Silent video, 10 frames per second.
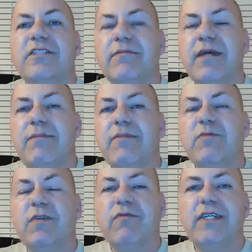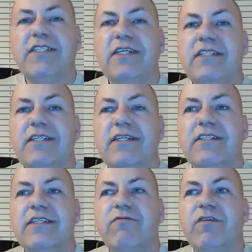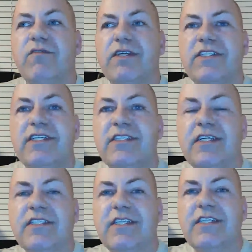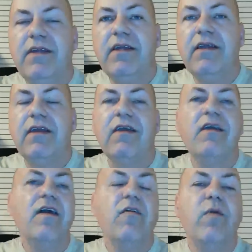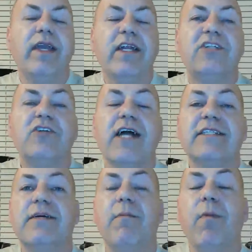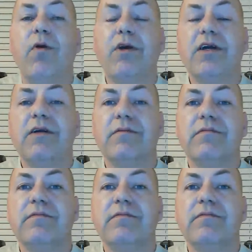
So sometimes with resistance, if we're resisting something, we can attract it more.